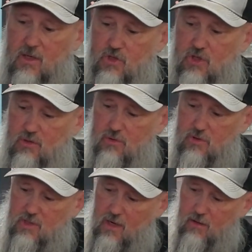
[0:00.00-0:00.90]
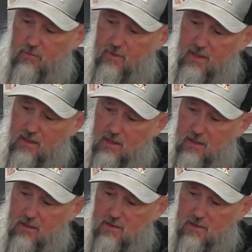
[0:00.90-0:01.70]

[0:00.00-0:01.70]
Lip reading: is used on the